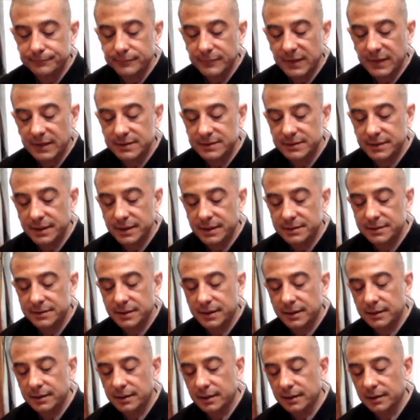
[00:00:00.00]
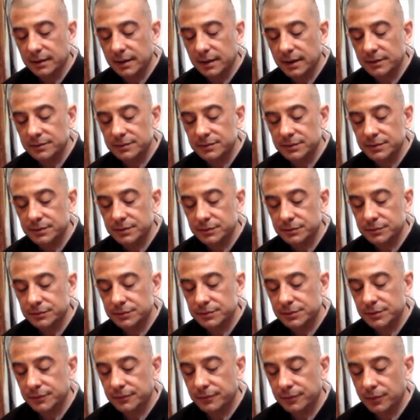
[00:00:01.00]
Souza allows you
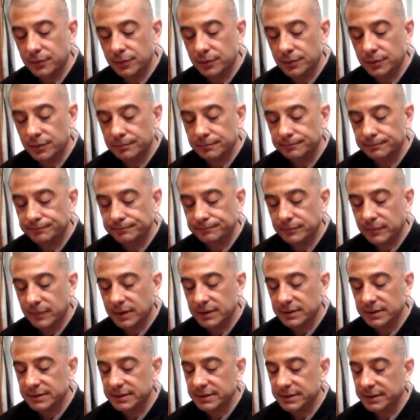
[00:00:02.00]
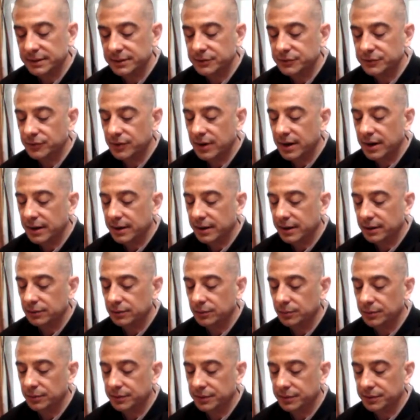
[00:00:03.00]
to form a seated triangle
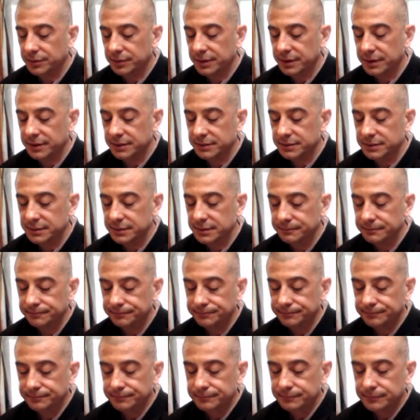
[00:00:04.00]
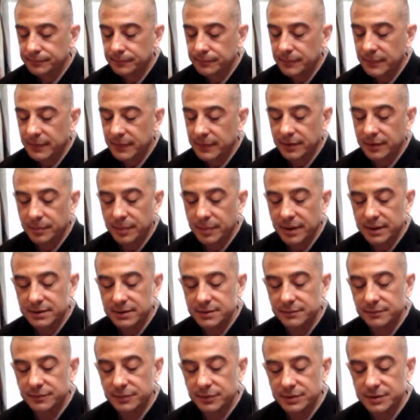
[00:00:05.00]
with your knees in the base of
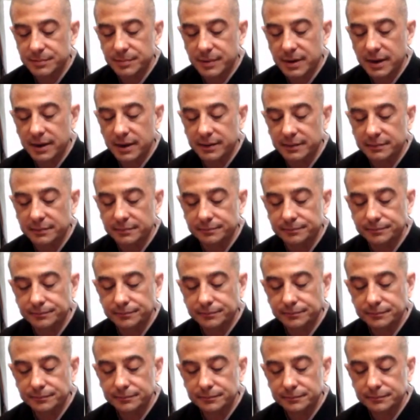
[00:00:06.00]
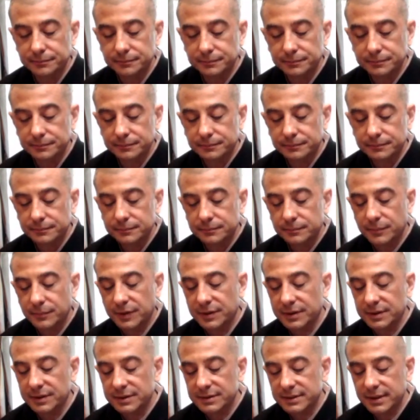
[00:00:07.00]
your spine, but
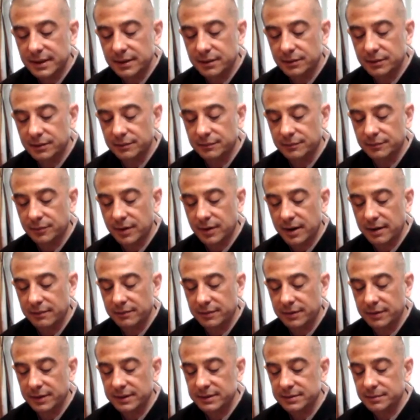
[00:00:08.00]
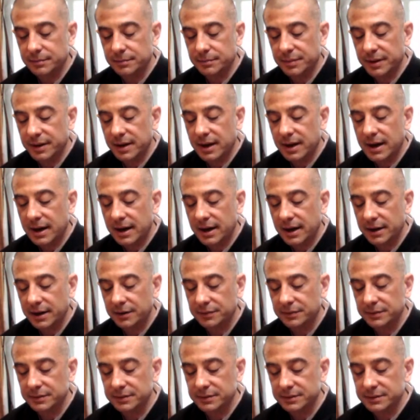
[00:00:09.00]
the center of gravity is a bit higher
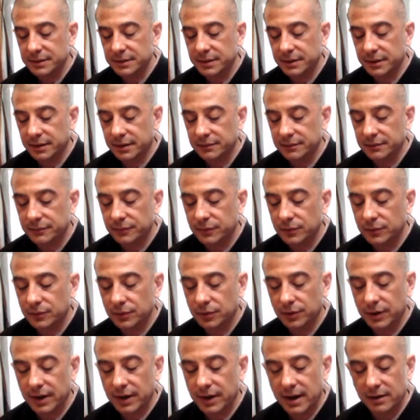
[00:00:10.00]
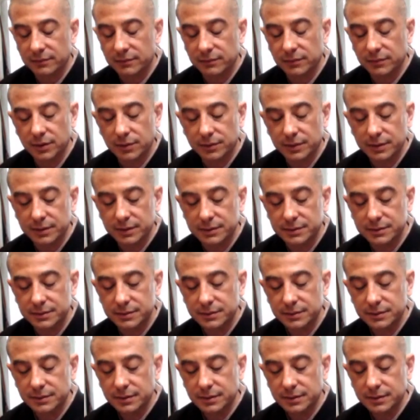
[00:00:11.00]
than sitting in full or half lotus.